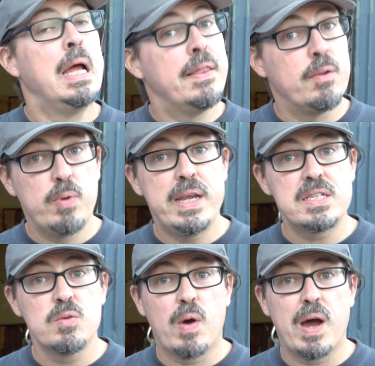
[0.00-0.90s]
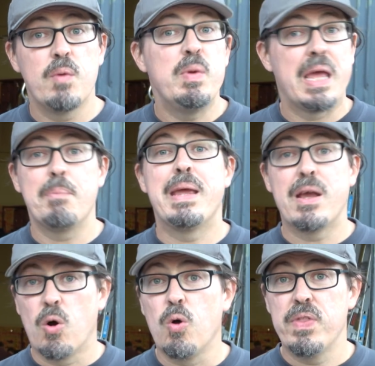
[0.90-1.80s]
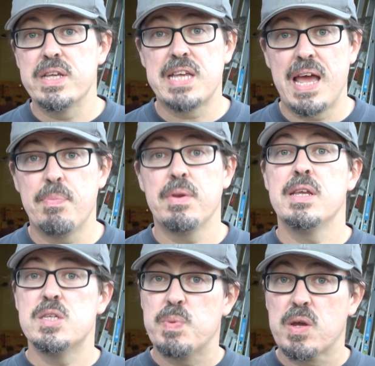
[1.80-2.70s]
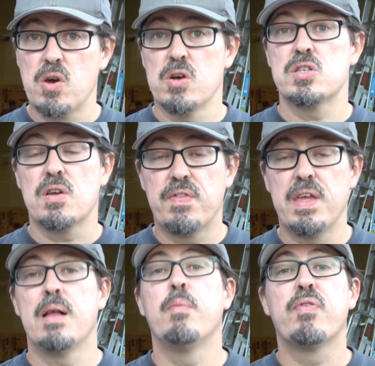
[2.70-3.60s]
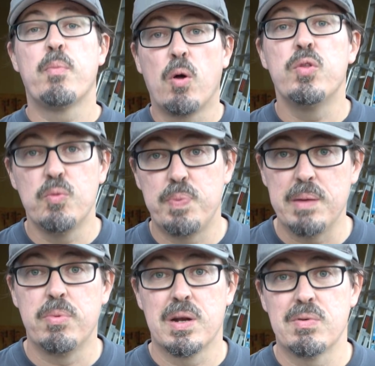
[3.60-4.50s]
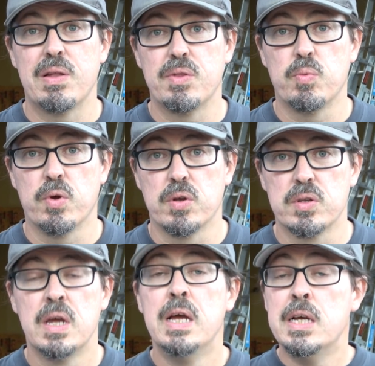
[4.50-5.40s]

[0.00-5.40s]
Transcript: And the reason why we can make all this happen is because of the help from all you people around the world.